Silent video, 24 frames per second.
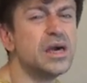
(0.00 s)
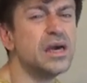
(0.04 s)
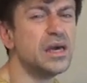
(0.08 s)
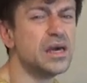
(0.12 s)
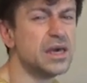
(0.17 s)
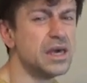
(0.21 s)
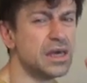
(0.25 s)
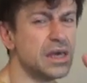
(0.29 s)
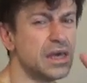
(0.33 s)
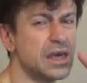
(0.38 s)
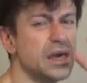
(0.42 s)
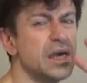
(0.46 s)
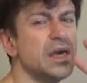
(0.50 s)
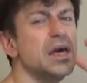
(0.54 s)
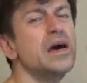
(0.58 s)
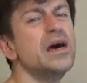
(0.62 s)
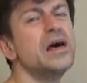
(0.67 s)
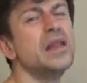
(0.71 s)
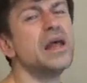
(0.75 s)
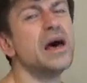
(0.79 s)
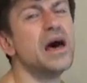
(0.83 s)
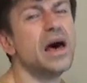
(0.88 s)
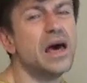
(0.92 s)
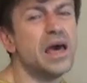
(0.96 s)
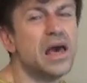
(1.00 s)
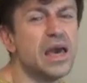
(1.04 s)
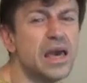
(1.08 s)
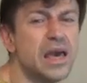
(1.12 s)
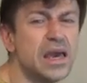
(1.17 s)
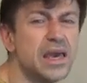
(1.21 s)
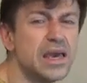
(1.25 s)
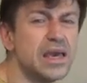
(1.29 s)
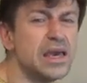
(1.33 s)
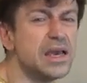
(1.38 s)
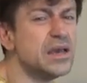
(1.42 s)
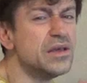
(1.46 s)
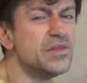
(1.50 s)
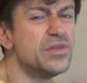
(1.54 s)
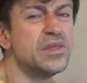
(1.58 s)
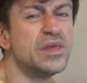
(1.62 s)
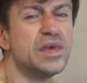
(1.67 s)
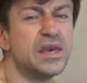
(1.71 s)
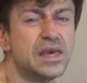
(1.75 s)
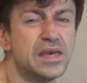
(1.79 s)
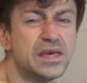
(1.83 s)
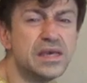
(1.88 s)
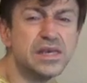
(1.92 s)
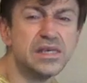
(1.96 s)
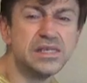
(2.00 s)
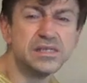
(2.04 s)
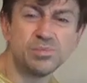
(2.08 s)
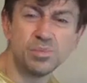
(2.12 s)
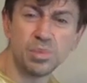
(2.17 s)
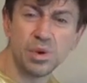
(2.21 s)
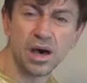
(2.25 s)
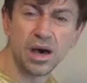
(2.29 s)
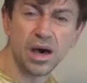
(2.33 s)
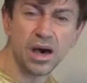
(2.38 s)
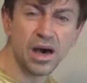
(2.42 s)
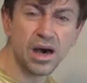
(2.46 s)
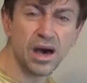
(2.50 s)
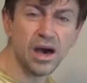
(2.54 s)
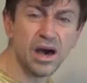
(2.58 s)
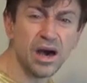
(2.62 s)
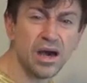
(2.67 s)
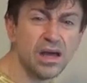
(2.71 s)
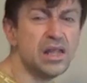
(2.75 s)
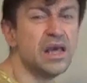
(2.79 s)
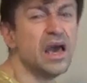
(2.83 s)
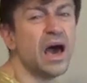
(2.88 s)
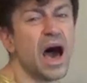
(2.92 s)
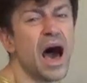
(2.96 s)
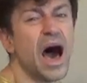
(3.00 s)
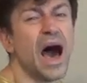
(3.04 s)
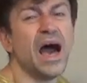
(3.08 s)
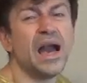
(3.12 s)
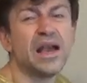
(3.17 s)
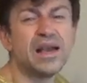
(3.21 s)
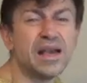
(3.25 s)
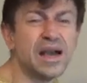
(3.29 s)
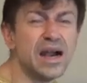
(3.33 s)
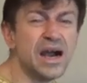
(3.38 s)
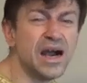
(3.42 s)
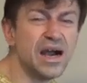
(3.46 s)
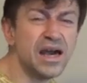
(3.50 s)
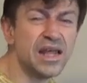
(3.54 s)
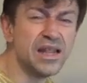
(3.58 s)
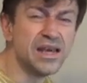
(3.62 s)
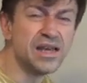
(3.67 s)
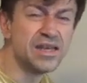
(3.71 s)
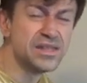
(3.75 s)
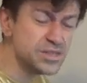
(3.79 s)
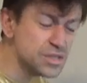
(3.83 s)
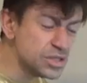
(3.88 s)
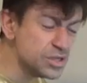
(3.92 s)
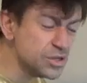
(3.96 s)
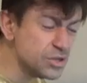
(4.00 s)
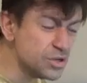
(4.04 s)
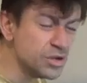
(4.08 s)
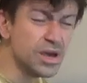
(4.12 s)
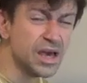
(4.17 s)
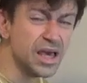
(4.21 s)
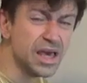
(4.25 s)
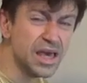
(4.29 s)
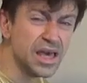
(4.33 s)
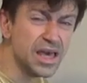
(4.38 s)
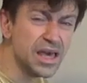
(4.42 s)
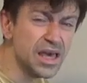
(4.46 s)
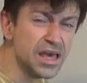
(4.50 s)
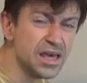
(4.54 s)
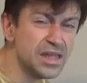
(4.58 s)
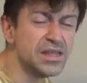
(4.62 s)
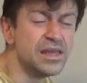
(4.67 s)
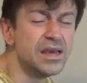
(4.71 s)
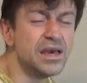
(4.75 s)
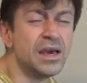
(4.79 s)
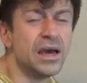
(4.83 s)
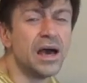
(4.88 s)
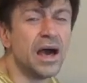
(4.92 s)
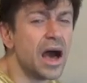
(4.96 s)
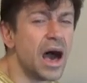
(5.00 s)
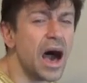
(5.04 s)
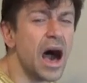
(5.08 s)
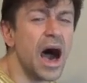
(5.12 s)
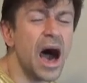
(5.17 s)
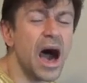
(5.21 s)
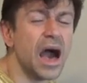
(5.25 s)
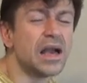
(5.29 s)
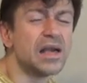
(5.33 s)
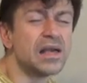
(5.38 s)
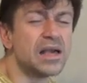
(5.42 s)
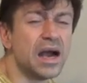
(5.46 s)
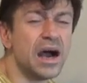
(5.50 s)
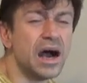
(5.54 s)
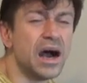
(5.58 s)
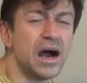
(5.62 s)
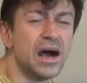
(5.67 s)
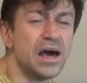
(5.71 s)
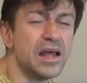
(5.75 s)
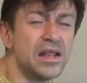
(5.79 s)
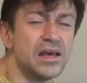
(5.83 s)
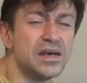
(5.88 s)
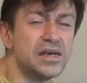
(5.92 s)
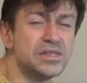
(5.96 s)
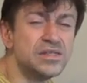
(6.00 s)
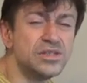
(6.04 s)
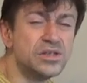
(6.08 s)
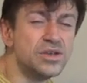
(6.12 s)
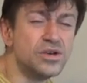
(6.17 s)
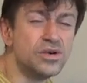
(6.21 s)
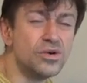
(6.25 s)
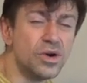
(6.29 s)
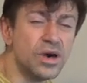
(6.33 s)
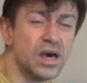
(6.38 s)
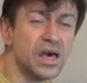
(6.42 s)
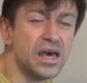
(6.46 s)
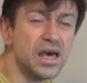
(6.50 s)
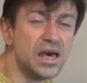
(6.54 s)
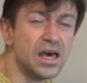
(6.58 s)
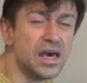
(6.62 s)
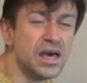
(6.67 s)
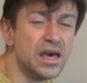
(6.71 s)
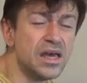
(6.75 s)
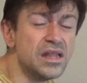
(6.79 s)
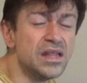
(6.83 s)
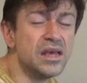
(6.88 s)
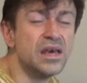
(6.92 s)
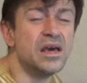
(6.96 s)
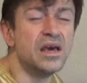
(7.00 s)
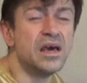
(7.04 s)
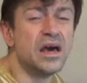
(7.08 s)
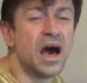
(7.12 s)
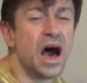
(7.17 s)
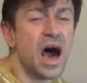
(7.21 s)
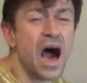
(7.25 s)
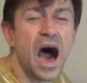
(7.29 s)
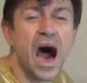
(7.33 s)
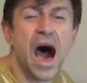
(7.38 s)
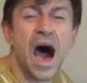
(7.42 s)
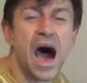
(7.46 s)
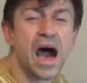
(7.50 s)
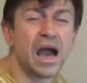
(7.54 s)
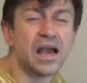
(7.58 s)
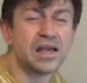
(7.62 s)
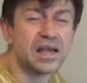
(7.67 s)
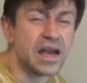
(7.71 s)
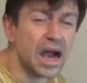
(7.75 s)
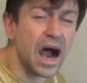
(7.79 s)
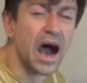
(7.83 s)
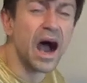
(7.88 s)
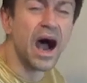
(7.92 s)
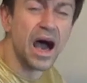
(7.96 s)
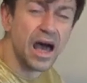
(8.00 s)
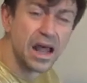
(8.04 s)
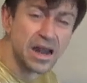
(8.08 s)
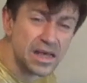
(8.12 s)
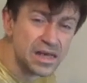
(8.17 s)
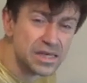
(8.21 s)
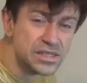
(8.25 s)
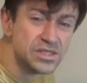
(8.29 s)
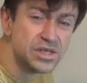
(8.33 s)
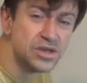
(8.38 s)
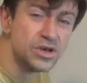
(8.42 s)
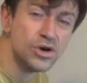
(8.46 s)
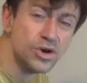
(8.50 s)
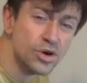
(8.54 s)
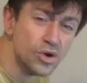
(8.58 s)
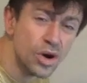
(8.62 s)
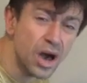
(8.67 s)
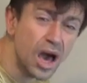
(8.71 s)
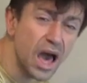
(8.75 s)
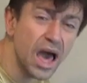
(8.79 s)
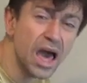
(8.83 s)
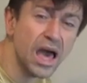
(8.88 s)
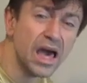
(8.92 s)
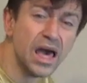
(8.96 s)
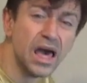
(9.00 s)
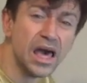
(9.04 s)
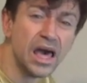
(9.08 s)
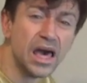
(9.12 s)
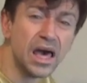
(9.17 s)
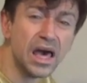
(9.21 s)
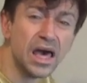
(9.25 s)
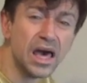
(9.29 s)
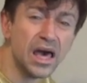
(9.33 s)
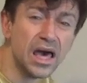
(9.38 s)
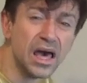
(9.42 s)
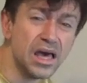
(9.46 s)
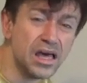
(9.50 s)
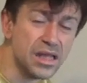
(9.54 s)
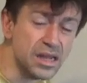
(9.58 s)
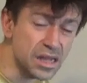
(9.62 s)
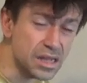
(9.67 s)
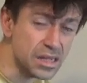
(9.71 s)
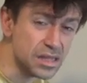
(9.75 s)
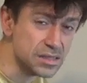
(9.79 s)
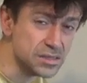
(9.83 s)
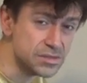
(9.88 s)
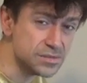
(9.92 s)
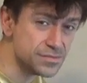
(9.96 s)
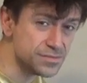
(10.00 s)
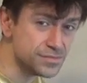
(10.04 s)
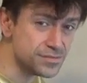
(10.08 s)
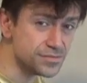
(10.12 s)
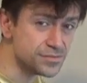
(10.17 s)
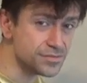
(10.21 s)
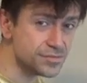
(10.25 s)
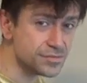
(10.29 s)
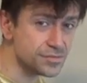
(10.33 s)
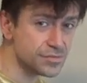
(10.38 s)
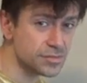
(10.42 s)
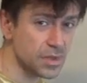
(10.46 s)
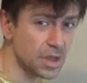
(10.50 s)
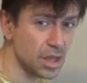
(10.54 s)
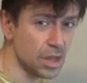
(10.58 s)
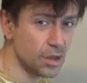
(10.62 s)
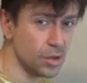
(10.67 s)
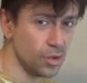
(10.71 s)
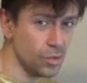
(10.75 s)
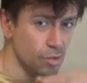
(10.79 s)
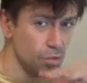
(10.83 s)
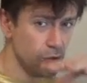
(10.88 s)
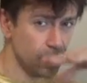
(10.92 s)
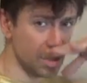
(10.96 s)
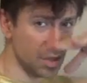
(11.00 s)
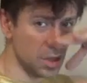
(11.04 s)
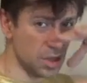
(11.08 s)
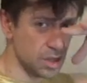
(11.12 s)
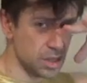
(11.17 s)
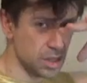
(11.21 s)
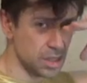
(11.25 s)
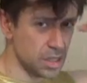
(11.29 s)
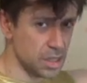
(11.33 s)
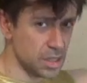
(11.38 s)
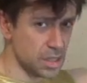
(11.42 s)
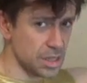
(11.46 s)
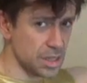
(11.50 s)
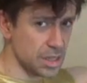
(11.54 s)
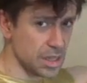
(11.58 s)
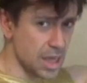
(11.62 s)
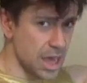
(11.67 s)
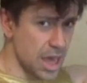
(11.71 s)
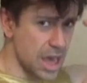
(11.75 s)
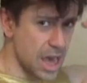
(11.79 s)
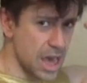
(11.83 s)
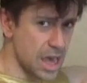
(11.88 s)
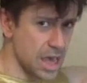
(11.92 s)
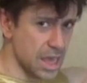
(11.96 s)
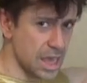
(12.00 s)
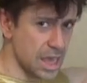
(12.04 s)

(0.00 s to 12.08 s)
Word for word: it, I hate this, part. I gotta do it. I gotta do it. I gotta do it. Oh, I